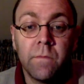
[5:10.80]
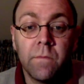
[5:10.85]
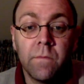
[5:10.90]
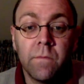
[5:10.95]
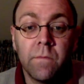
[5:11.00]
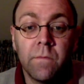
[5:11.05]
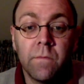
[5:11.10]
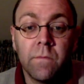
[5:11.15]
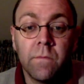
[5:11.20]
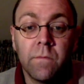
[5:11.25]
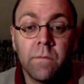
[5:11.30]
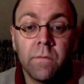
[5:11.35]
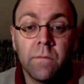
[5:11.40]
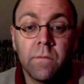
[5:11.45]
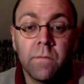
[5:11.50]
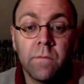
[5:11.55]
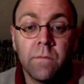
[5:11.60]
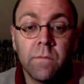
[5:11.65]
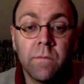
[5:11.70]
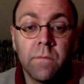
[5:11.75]

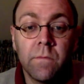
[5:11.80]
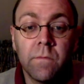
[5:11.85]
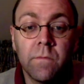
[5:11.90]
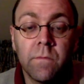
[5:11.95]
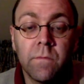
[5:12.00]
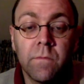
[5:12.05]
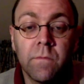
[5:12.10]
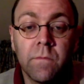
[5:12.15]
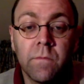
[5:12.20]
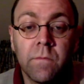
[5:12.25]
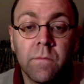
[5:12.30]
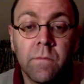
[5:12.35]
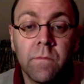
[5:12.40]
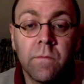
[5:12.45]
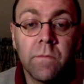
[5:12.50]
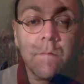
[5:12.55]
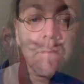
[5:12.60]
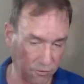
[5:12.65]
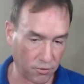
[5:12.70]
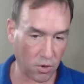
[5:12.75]
So, what's
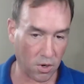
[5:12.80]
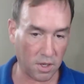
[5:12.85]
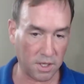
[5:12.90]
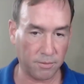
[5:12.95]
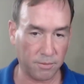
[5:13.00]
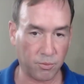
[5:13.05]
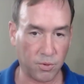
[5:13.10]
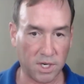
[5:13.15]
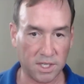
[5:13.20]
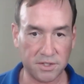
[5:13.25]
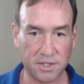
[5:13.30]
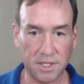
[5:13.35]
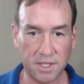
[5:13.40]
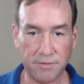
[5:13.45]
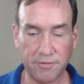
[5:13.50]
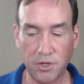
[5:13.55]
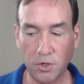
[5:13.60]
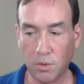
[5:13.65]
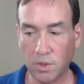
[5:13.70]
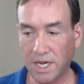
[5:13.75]
your overall impression?
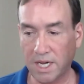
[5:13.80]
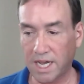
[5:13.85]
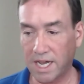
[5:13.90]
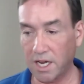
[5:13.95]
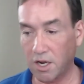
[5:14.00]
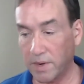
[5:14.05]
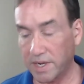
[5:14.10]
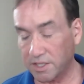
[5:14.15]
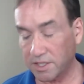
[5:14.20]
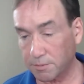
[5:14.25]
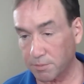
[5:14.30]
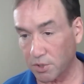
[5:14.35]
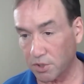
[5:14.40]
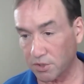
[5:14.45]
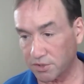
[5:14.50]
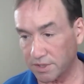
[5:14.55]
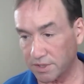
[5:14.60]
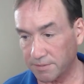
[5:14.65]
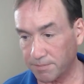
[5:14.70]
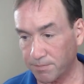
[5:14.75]
If you were an iOS
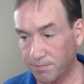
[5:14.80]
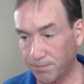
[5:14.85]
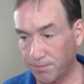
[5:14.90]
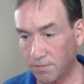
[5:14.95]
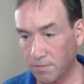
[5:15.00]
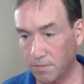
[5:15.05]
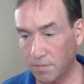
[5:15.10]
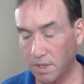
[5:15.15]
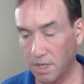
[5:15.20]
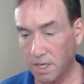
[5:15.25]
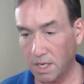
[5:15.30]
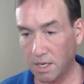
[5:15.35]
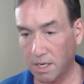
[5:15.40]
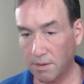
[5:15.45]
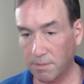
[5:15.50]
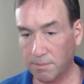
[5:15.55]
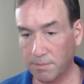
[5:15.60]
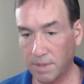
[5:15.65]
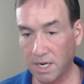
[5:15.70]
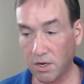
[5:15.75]
person,
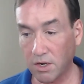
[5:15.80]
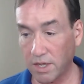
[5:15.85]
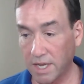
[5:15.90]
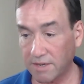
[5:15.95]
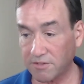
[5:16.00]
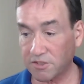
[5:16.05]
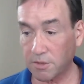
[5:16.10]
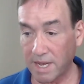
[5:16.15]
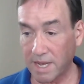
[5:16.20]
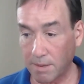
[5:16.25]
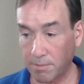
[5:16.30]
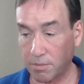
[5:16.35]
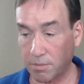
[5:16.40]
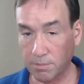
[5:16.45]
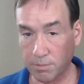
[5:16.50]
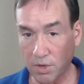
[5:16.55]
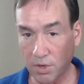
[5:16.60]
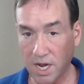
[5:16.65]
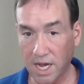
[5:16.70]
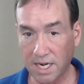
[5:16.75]
I don't know, you have some
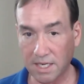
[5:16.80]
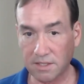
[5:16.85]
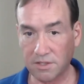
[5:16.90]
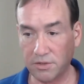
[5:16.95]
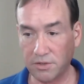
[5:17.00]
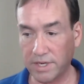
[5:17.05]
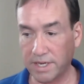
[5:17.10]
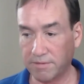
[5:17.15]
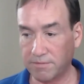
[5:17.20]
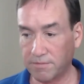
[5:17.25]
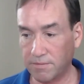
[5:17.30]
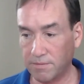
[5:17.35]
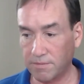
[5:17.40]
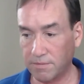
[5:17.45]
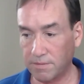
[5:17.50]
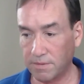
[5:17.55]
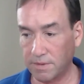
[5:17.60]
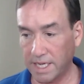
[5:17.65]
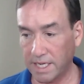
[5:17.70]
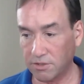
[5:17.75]
Apple products and you have
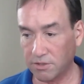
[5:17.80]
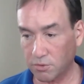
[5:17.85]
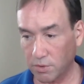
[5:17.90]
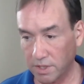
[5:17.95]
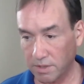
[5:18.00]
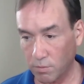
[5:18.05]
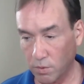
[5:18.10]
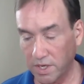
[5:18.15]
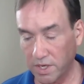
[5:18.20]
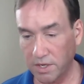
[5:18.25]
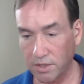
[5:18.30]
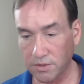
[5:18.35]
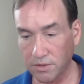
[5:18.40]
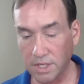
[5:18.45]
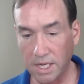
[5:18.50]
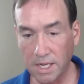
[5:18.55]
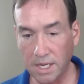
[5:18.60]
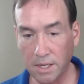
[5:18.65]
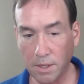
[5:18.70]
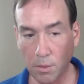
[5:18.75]
Android and Windows.
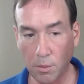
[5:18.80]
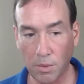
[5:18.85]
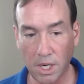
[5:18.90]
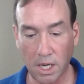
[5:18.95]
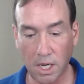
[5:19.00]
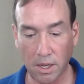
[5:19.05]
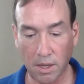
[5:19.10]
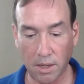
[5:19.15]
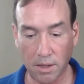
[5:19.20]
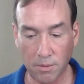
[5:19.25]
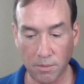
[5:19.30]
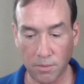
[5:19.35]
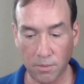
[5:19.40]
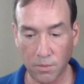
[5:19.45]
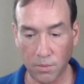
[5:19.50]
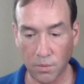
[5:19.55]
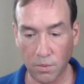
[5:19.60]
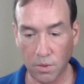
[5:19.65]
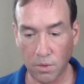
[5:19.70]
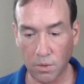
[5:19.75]
Uh,
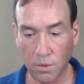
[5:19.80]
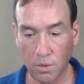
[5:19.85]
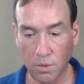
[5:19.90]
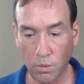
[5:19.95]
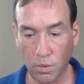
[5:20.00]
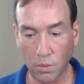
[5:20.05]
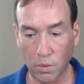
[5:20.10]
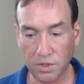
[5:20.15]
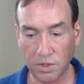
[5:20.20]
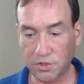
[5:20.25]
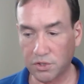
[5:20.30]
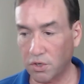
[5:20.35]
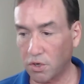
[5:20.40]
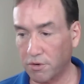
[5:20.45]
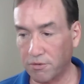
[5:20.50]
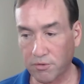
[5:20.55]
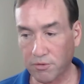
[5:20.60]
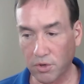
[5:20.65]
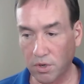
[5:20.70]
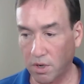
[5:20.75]
what's your
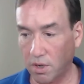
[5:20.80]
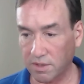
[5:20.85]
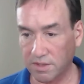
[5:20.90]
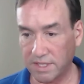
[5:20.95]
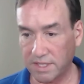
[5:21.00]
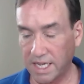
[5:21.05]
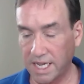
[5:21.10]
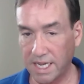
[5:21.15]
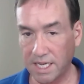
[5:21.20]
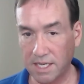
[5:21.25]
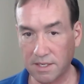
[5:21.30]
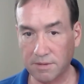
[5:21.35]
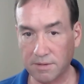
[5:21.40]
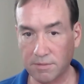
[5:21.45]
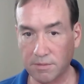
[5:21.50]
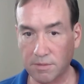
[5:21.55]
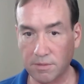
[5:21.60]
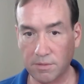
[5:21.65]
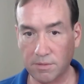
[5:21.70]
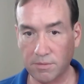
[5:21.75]
overall take
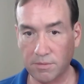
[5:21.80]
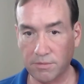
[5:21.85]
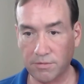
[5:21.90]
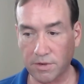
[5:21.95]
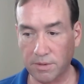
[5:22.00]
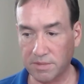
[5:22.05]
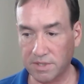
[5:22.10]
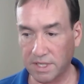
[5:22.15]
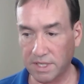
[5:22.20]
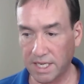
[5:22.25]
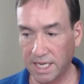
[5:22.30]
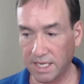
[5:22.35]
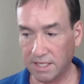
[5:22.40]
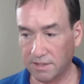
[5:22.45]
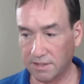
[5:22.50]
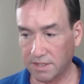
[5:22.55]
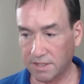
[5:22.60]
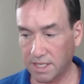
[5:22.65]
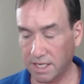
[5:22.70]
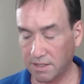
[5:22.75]
from
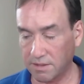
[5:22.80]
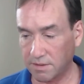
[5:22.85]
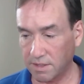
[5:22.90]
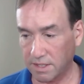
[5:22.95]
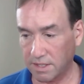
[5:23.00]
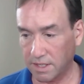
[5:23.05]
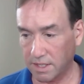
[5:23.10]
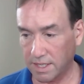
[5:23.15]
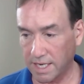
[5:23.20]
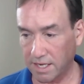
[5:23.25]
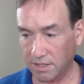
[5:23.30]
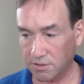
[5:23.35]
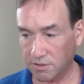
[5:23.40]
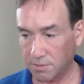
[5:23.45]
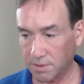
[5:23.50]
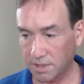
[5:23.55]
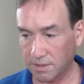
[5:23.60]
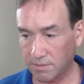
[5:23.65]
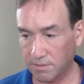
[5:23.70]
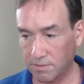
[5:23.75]
today's
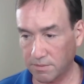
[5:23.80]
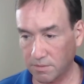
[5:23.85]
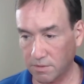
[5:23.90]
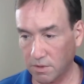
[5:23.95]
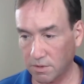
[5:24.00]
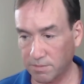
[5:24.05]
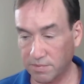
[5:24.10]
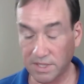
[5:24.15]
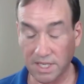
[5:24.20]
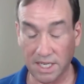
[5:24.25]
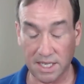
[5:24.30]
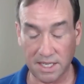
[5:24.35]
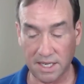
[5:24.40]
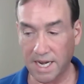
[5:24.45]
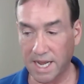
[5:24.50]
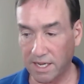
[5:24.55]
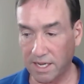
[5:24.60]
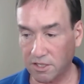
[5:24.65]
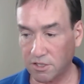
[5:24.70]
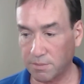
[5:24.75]
announcement or second
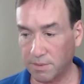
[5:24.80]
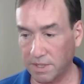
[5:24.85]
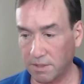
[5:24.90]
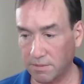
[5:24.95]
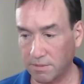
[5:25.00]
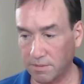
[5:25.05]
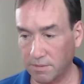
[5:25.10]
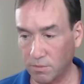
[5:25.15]
announcement?